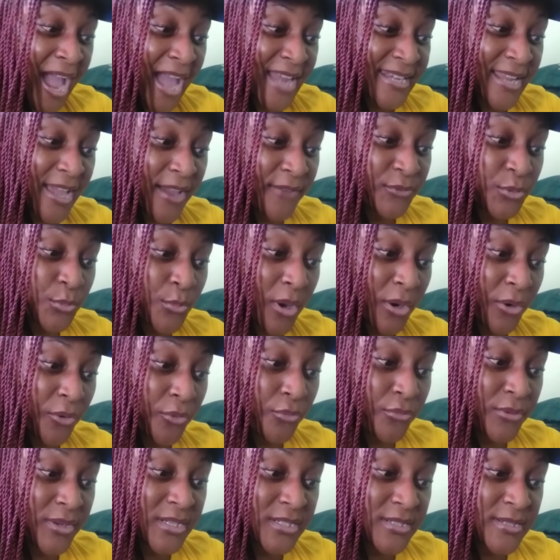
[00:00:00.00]
And have you
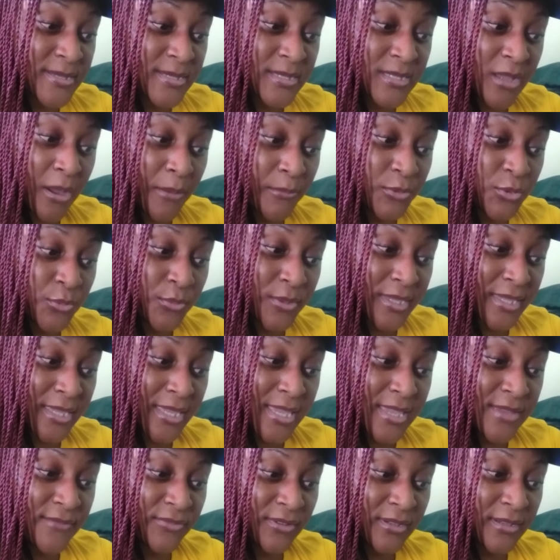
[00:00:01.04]
agreed to stop
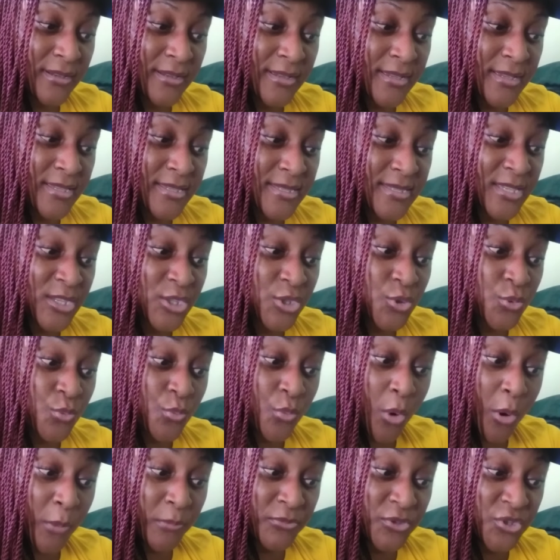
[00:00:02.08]
doing evil since
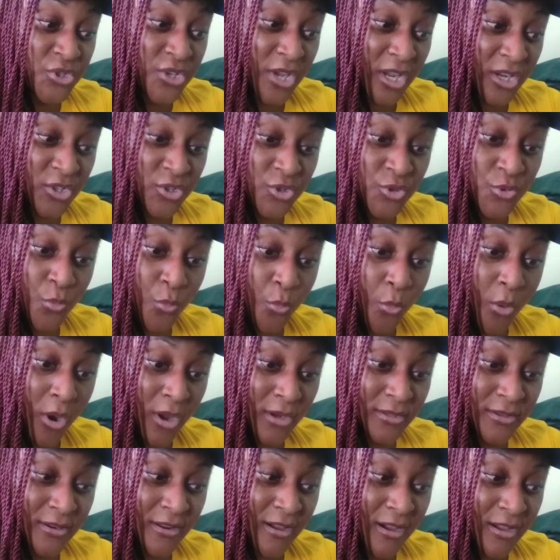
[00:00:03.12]
you object to
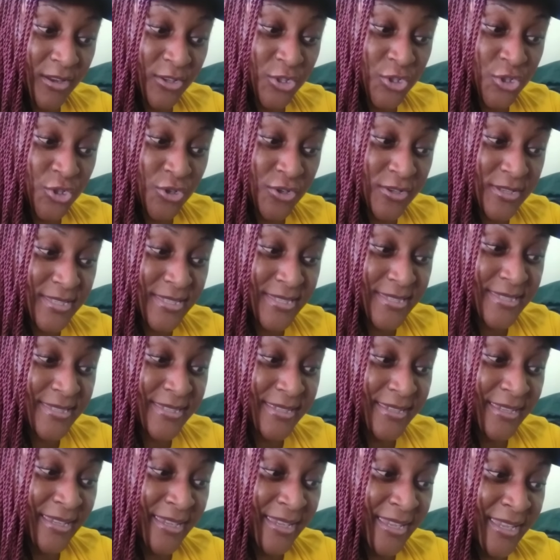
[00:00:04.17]
what God does?